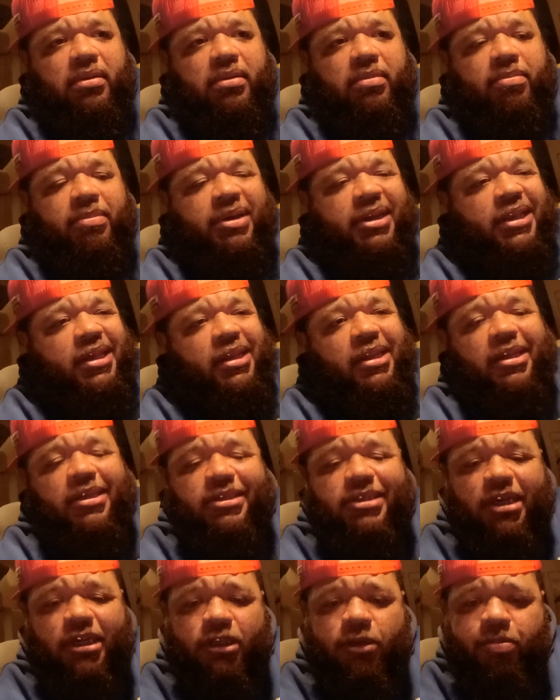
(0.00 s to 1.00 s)
But he didn't
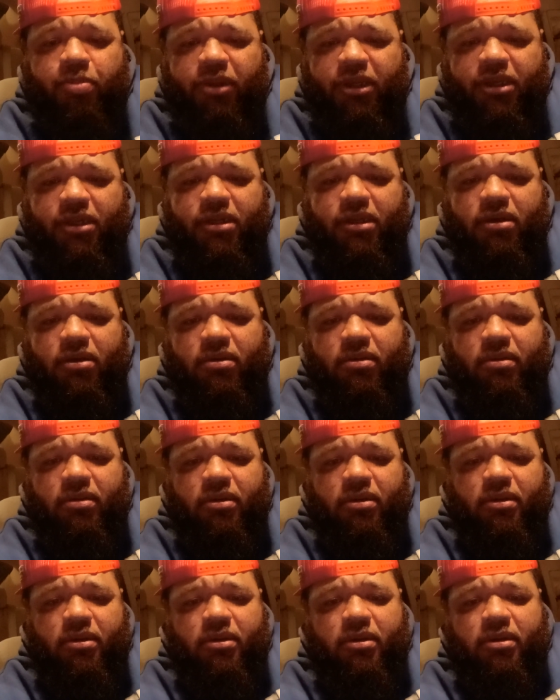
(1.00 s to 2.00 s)
take the plea deal.
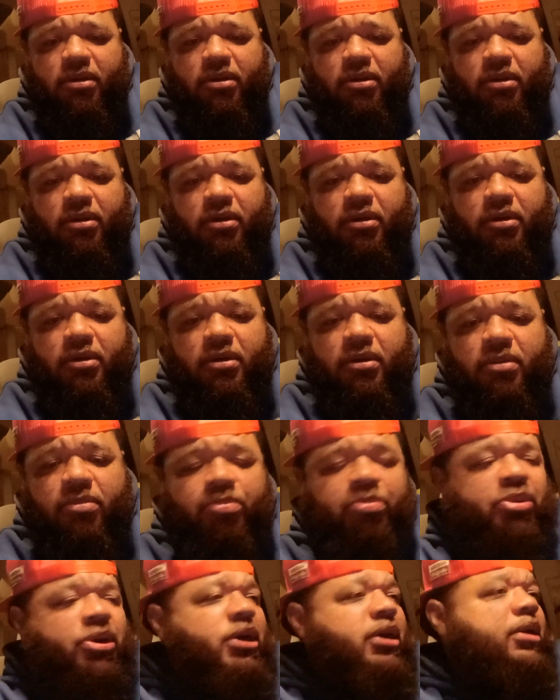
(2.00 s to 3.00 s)

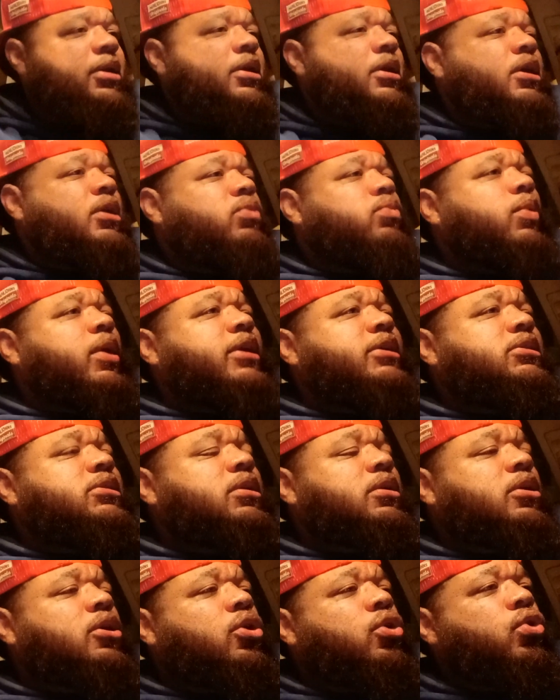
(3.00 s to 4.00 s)
But he
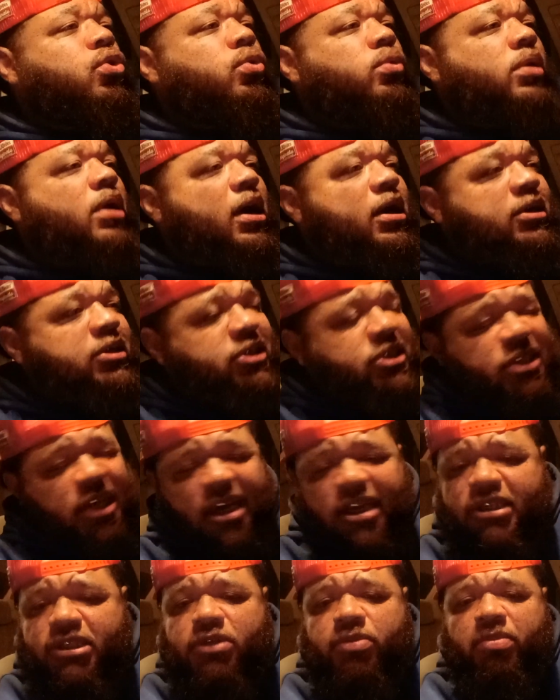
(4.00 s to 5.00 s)
wasted a whole lot of
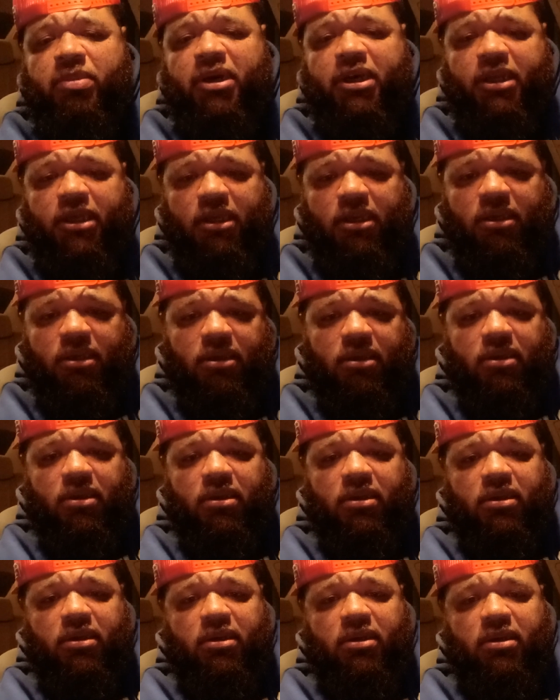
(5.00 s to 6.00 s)
states' money,
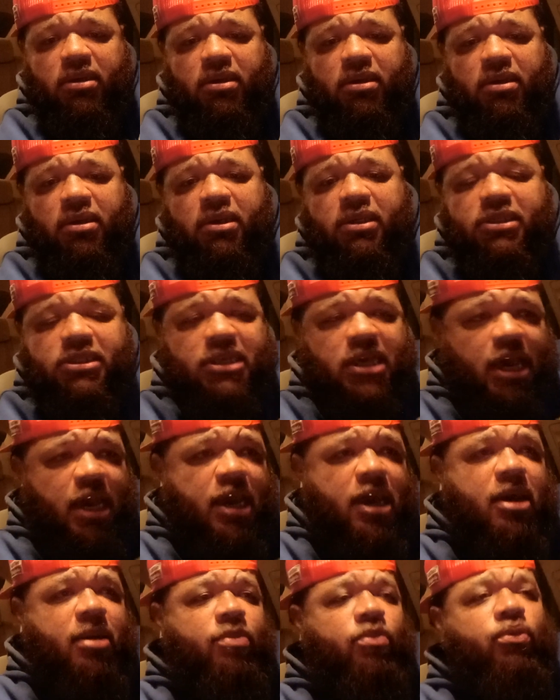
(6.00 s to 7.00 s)

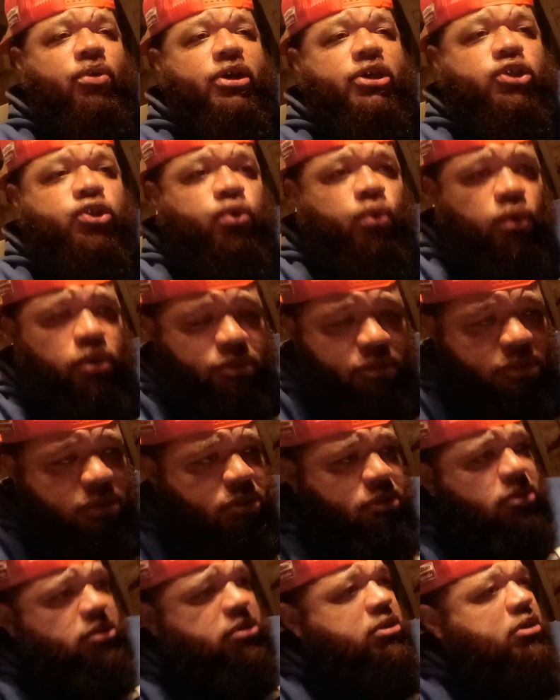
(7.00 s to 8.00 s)
time,
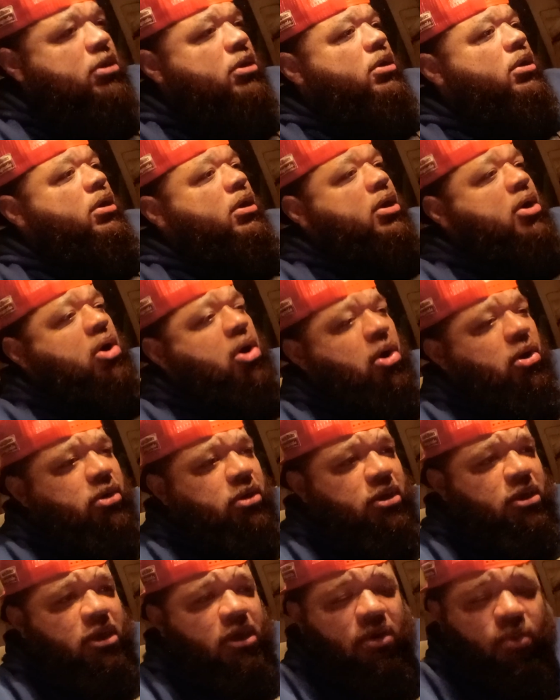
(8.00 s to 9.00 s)
resources,
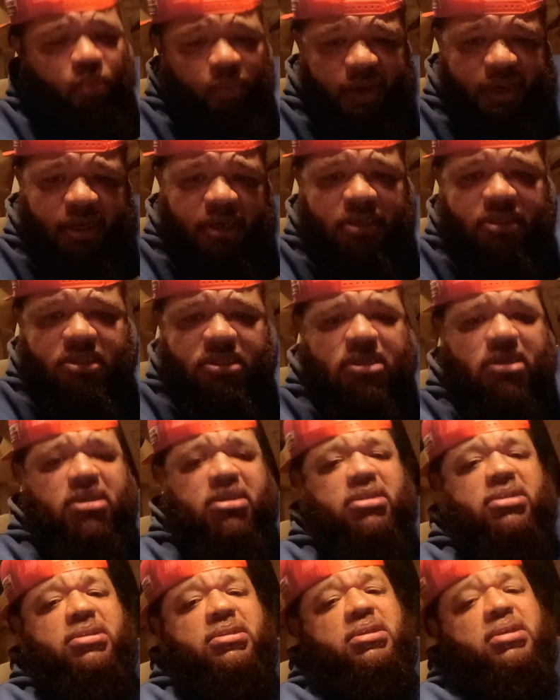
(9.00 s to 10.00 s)
calling in
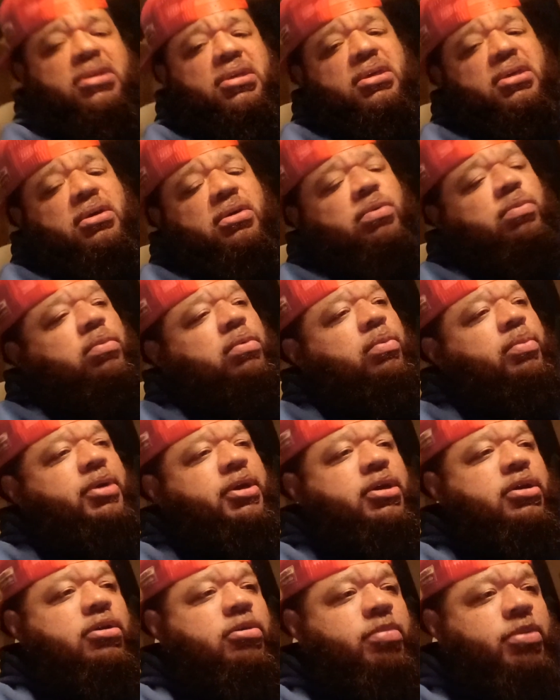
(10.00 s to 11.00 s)
witnesses, when we
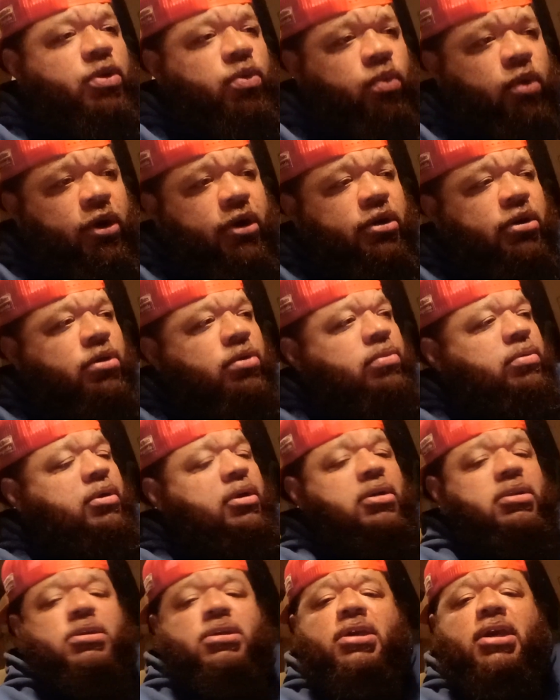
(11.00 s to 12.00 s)
could have been working on
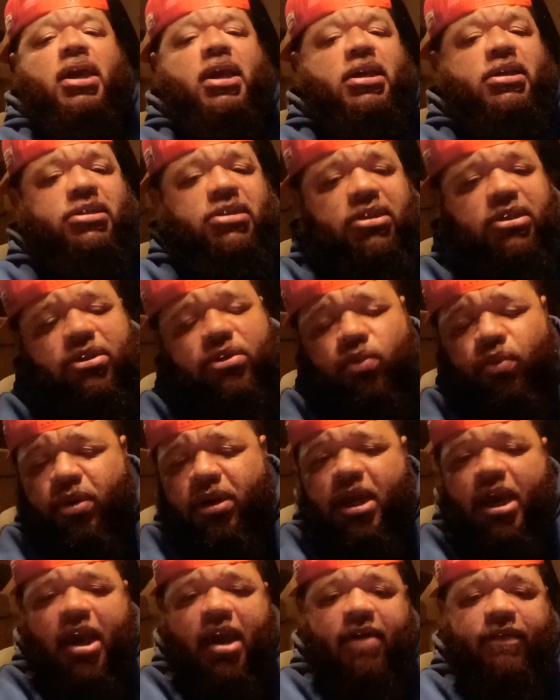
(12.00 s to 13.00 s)
other cases or what
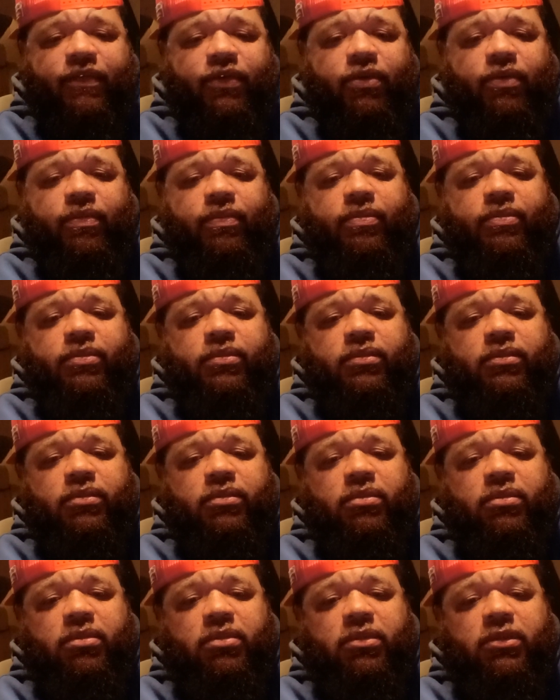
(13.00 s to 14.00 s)
have you.
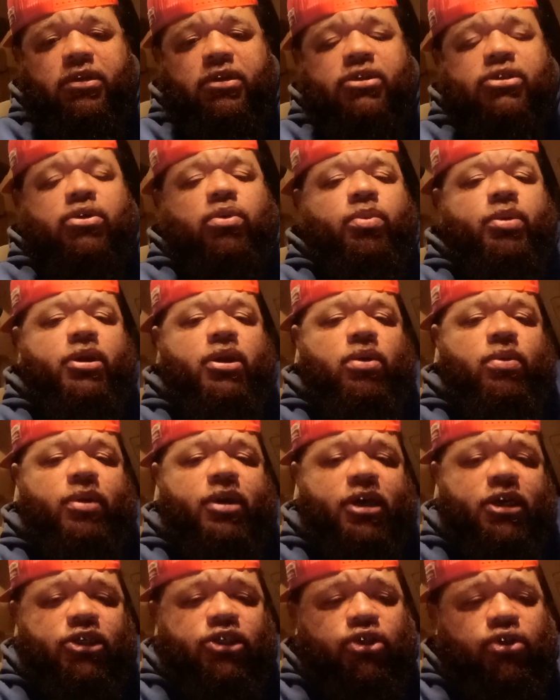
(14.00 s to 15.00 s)
So we're going to
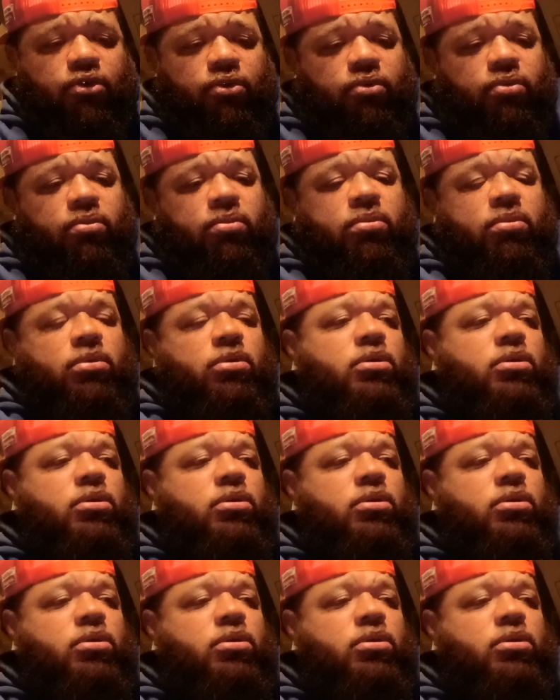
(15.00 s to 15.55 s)
hit you